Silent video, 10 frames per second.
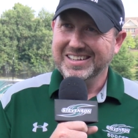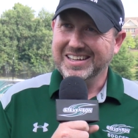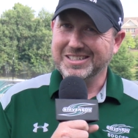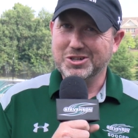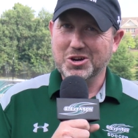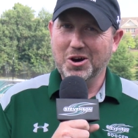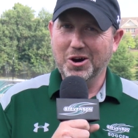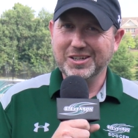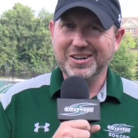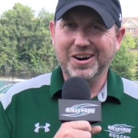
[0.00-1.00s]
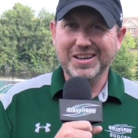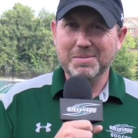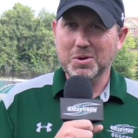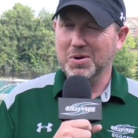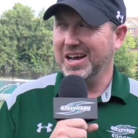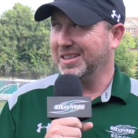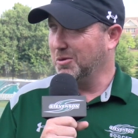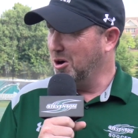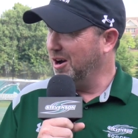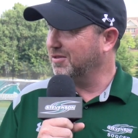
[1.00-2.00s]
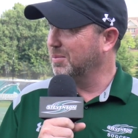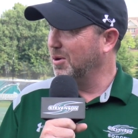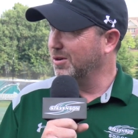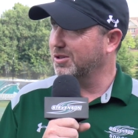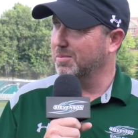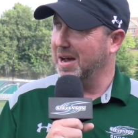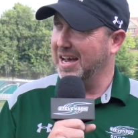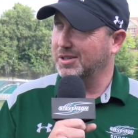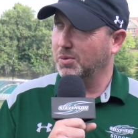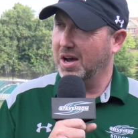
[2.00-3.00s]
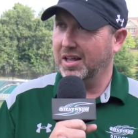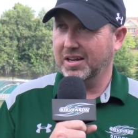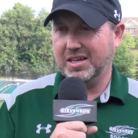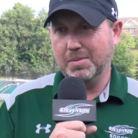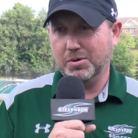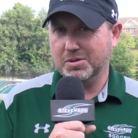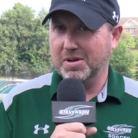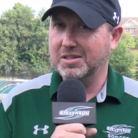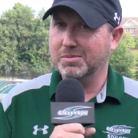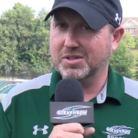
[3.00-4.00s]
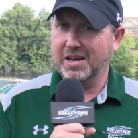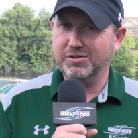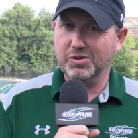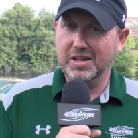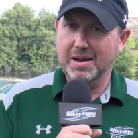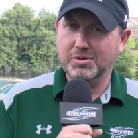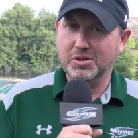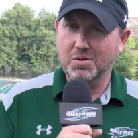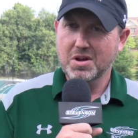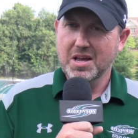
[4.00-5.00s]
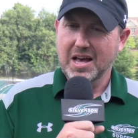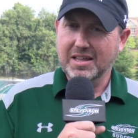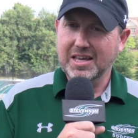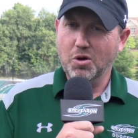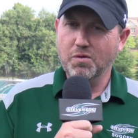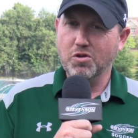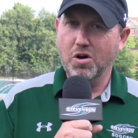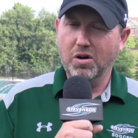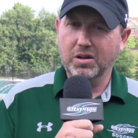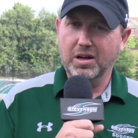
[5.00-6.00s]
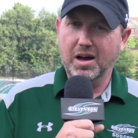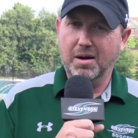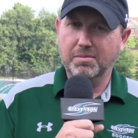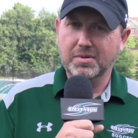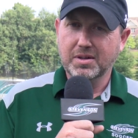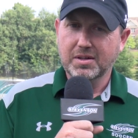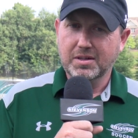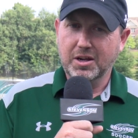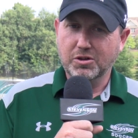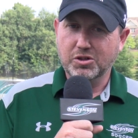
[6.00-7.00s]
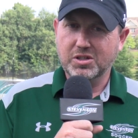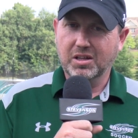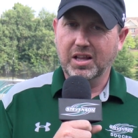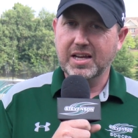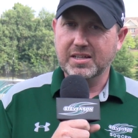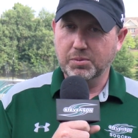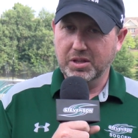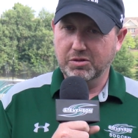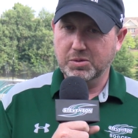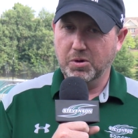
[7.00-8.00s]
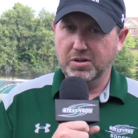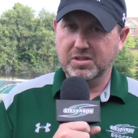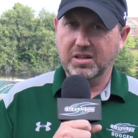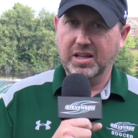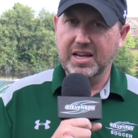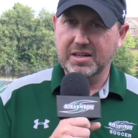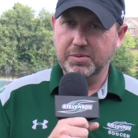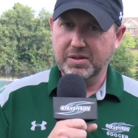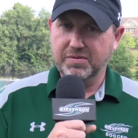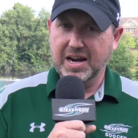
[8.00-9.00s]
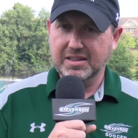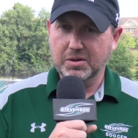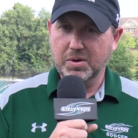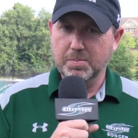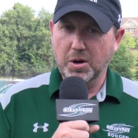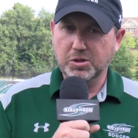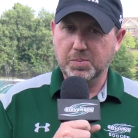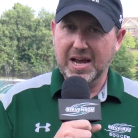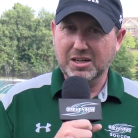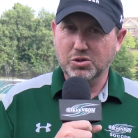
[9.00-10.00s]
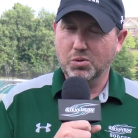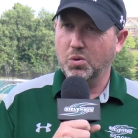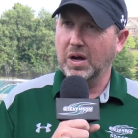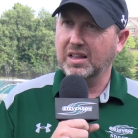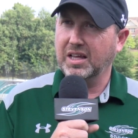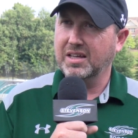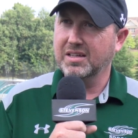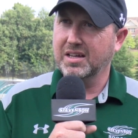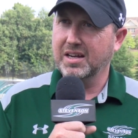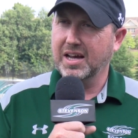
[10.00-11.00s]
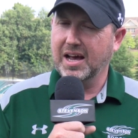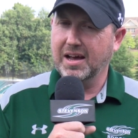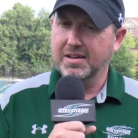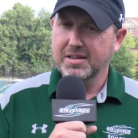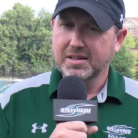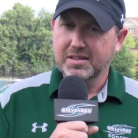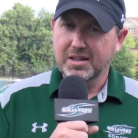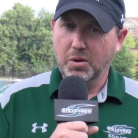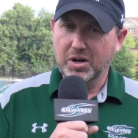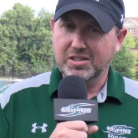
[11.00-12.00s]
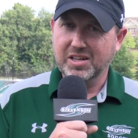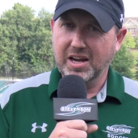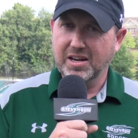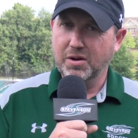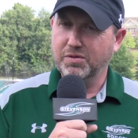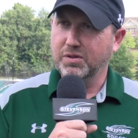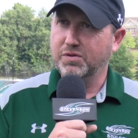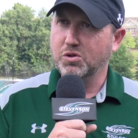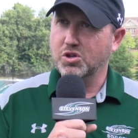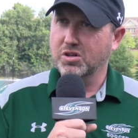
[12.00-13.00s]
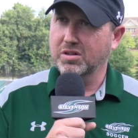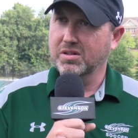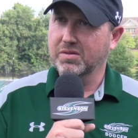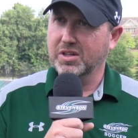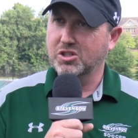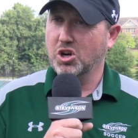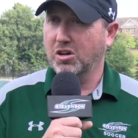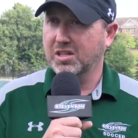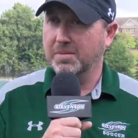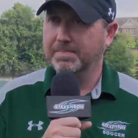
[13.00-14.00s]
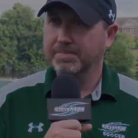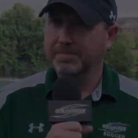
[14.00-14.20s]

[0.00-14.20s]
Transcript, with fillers: as a shot on target, but we had the one off the post from Matt as well, and the keepers made some saves for them. So I think overall overall, um, you know, just delighted with the response, delighted with the fact that we bounced back so quickly. And, uh, you know, we're excited now for the future of this young team.